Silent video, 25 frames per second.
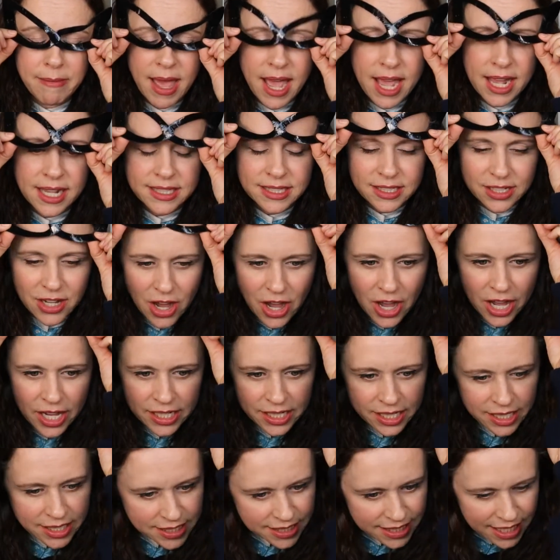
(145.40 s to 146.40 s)
mask
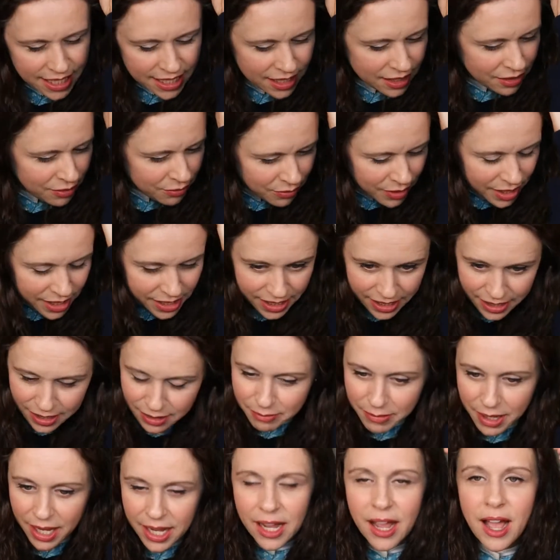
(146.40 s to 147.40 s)
on. It's getting right
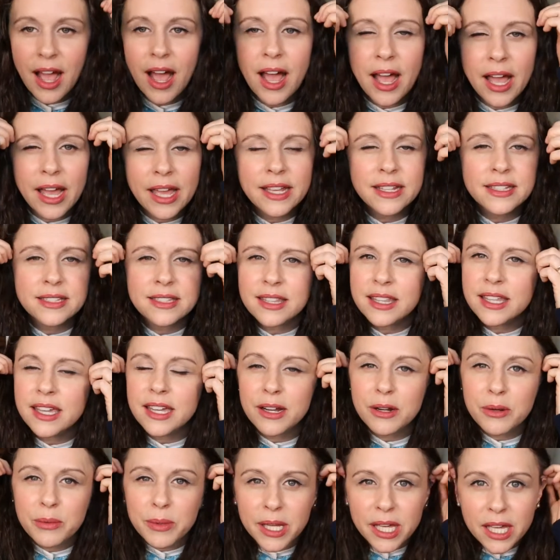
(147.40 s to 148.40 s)
in my eyes.
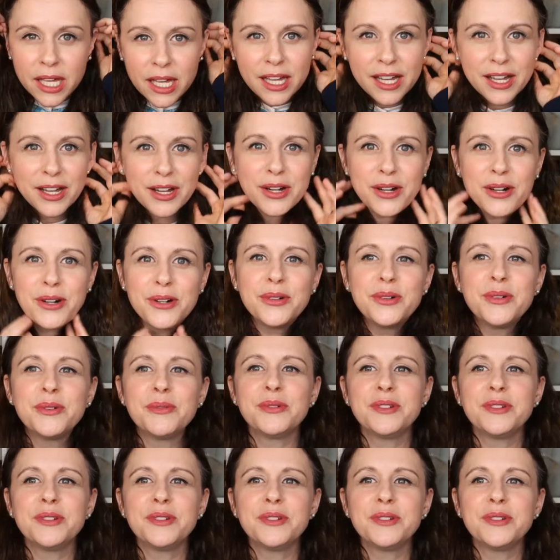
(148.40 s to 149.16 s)
There we go.